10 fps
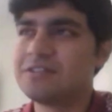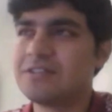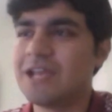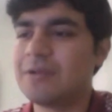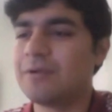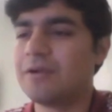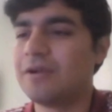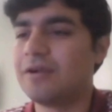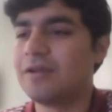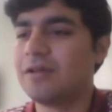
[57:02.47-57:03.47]

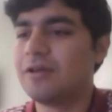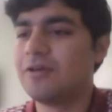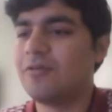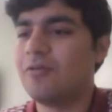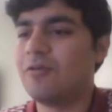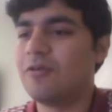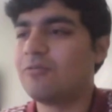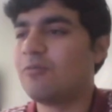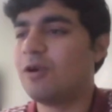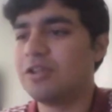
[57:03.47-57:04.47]
statement or
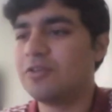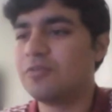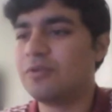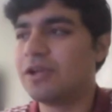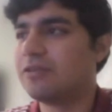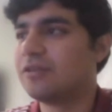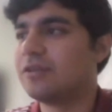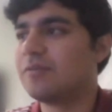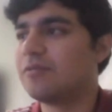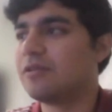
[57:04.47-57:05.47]
what you bring to the
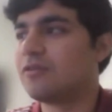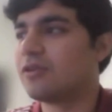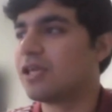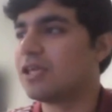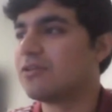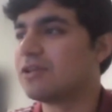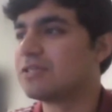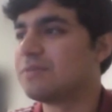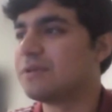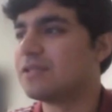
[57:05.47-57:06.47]
table or like your
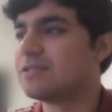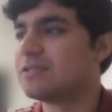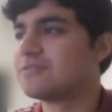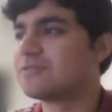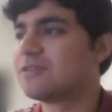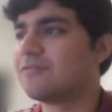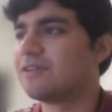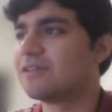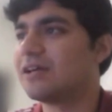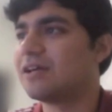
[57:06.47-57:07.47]
experiences or stuff
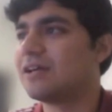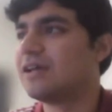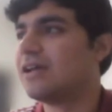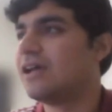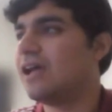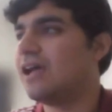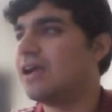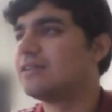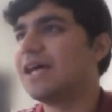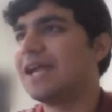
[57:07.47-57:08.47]
like that.
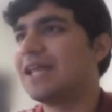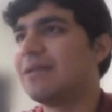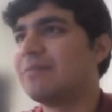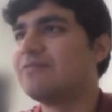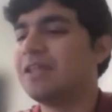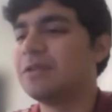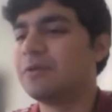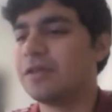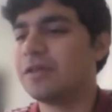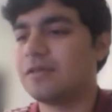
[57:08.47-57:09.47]
And that can be very
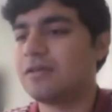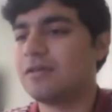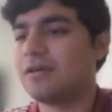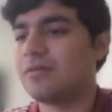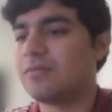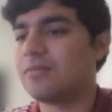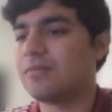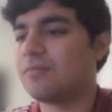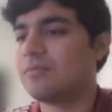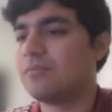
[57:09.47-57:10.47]
annoying.
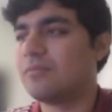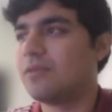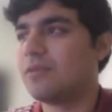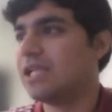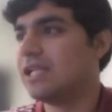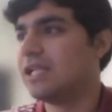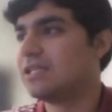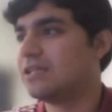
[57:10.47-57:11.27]
I'll try to